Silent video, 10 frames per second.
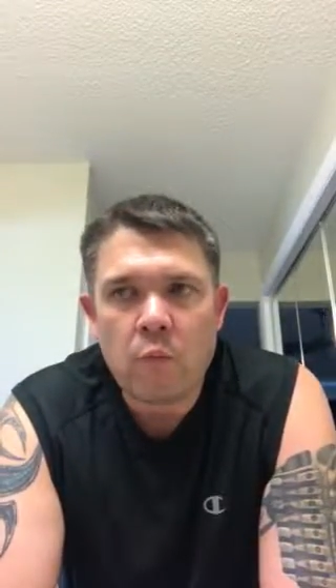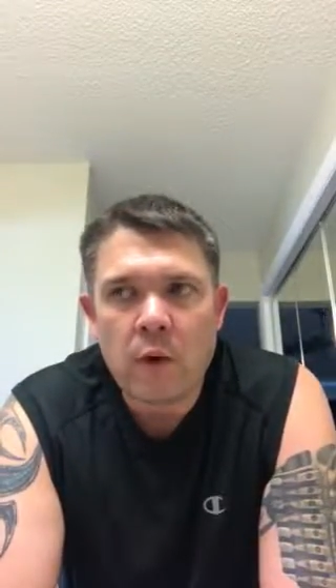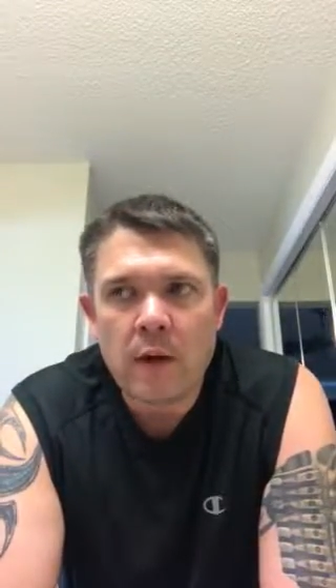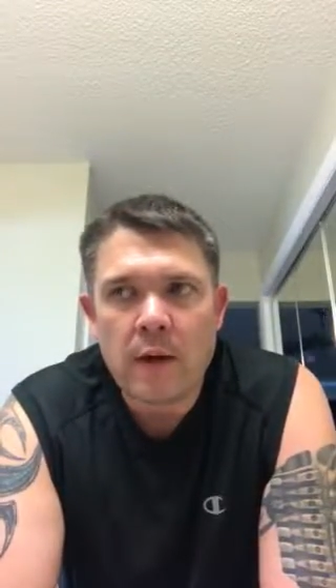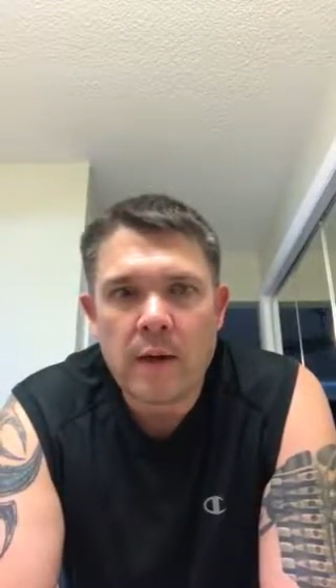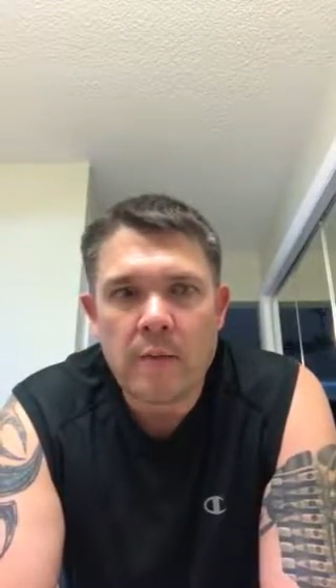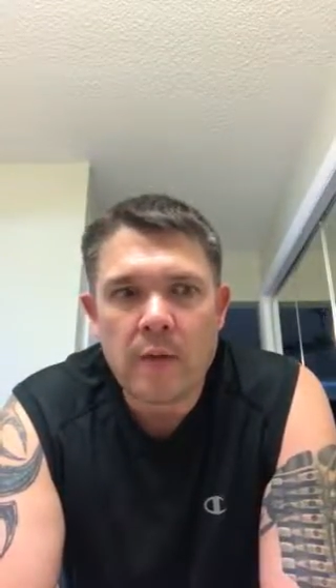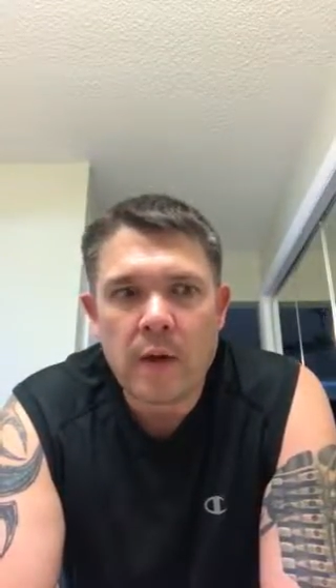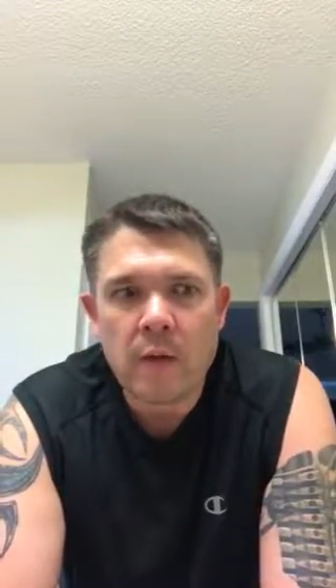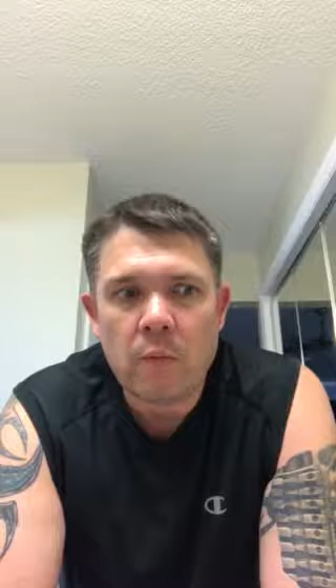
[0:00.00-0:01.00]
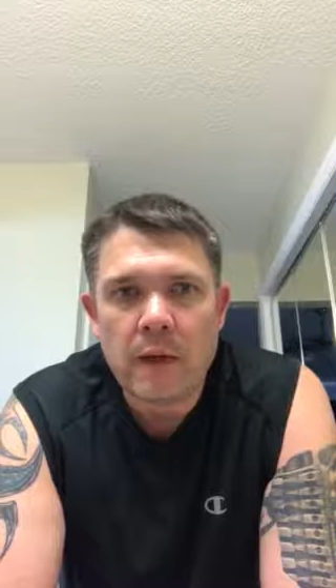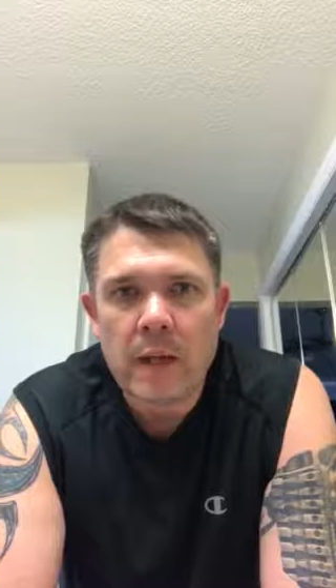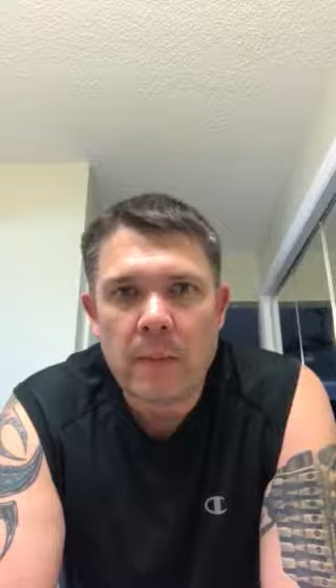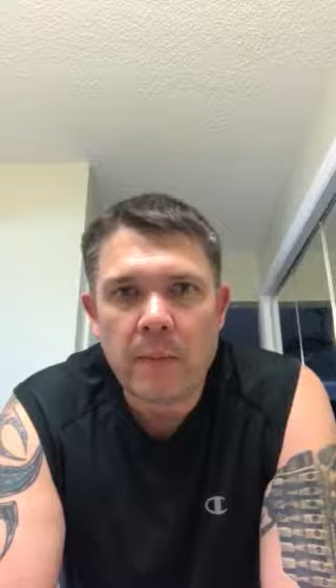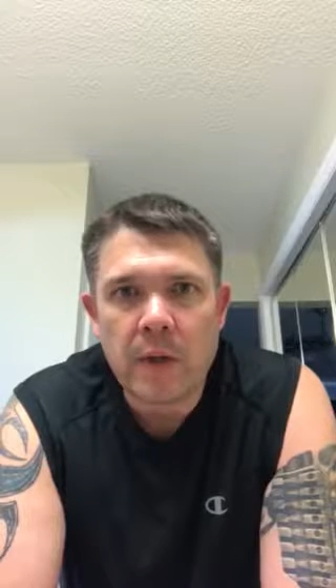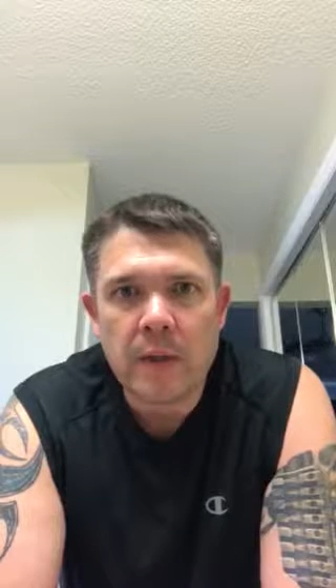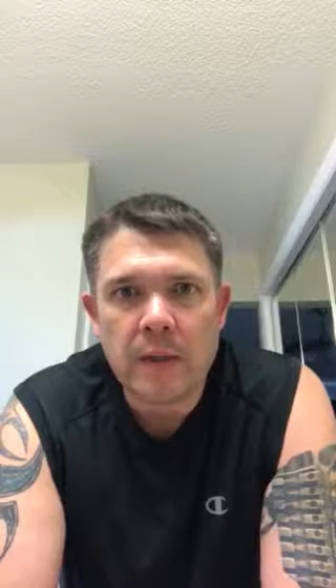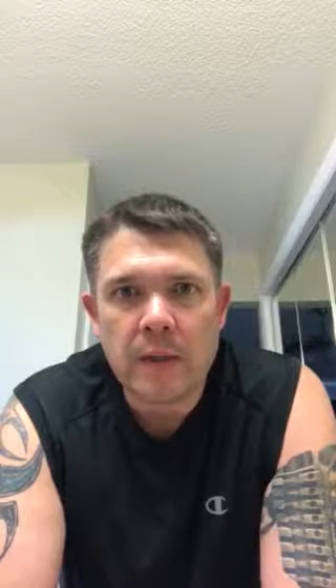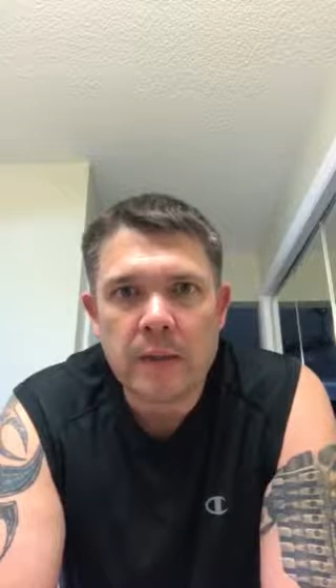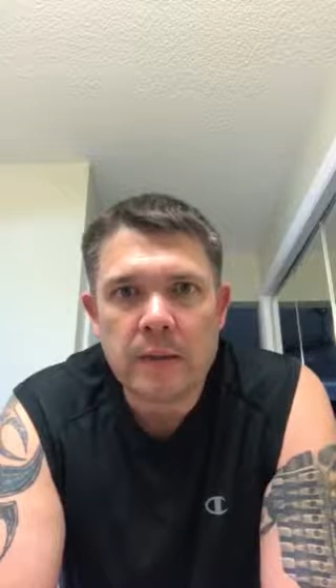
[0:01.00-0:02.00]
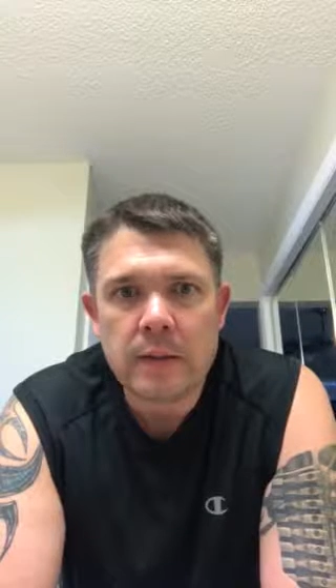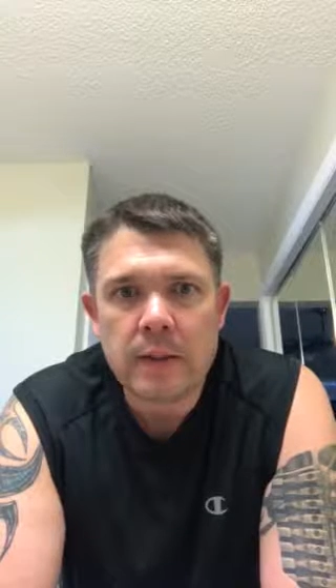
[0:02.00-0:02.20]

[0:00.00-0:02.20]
what kind of rehab I'm gonna get,